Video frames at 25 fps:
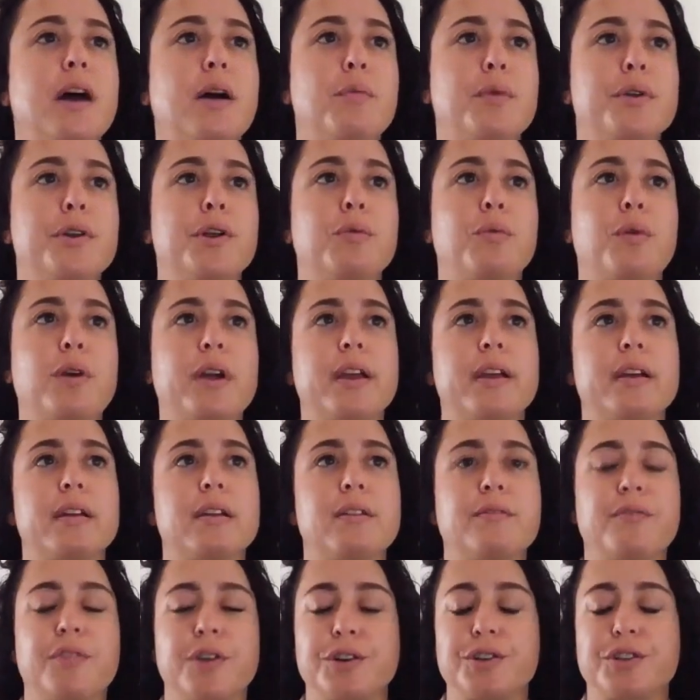that when you're working in
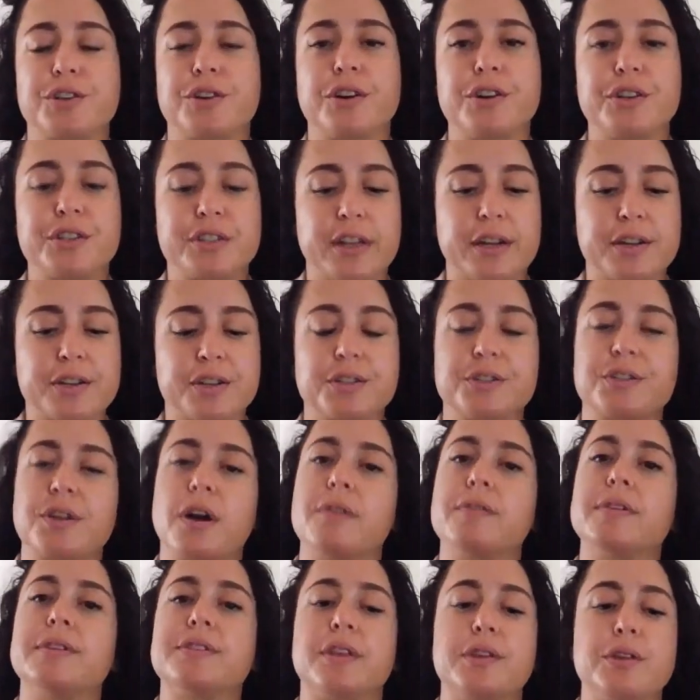different jurisdictions,
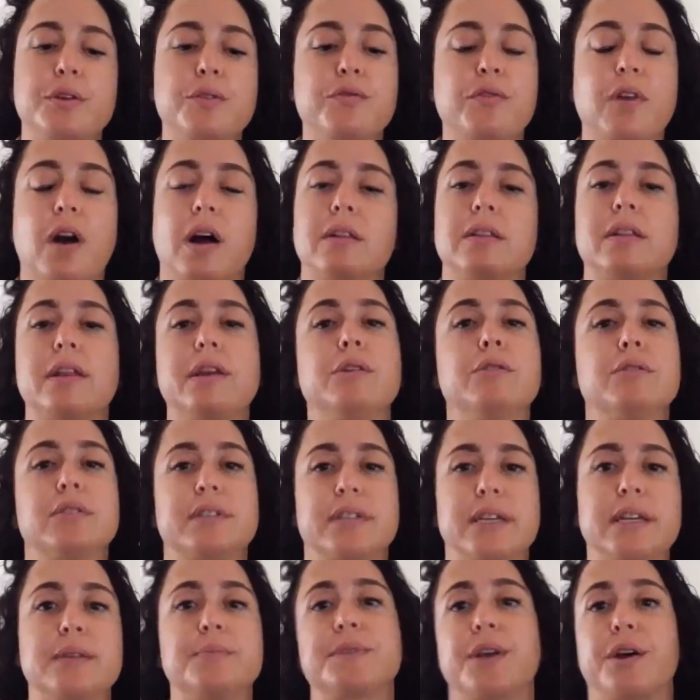obviously you've got legal
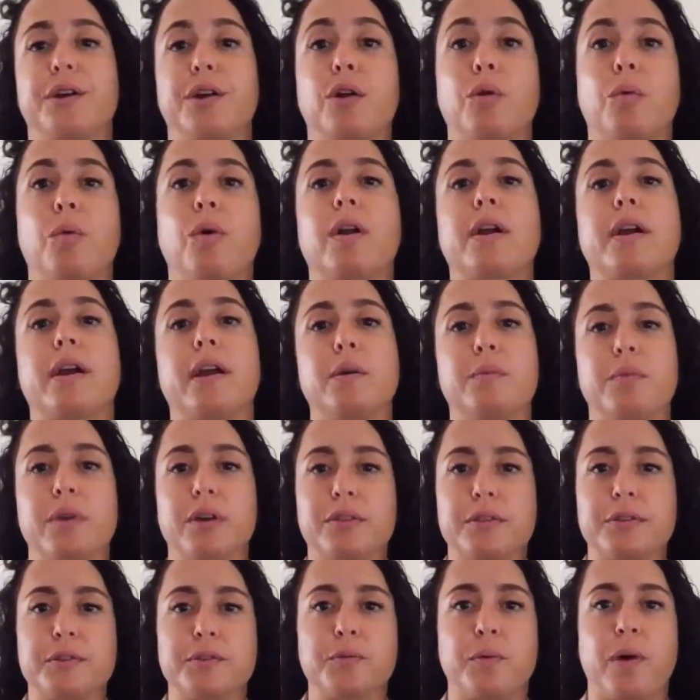teams that you're working
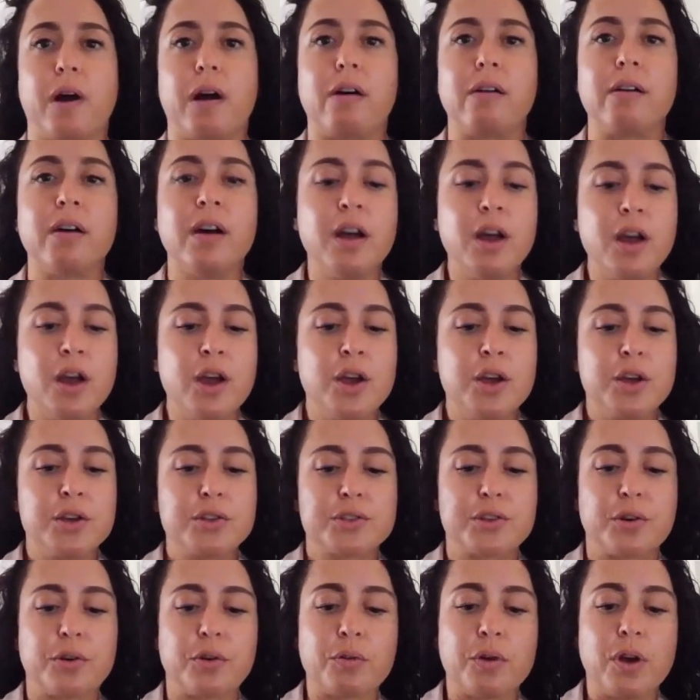with as well.
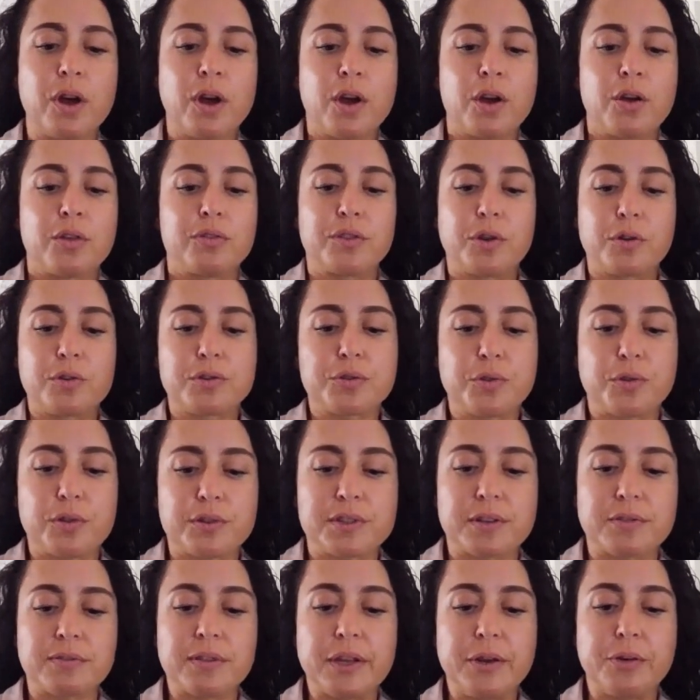So those sorts
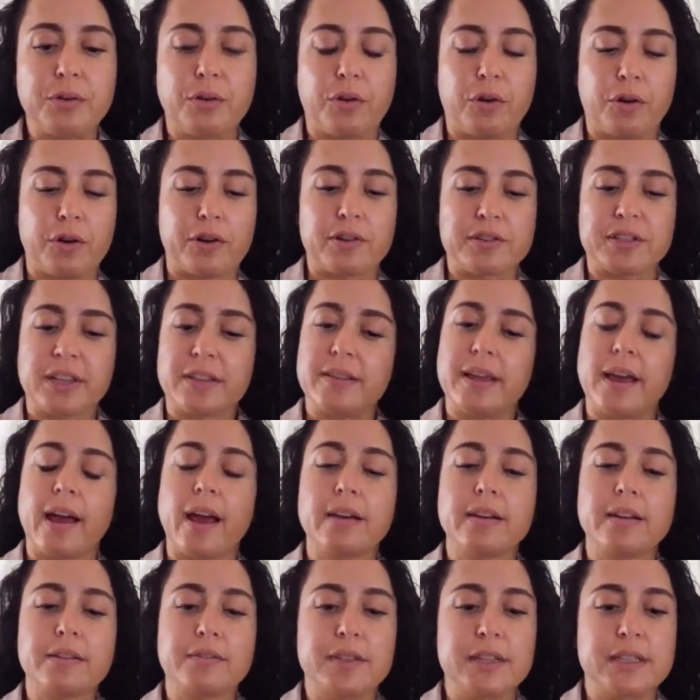of legal hurdles, at the
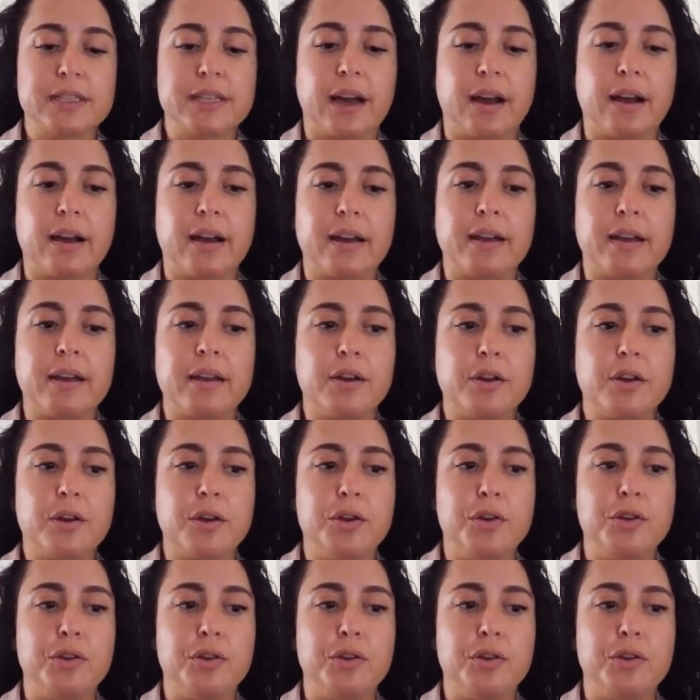end of the day,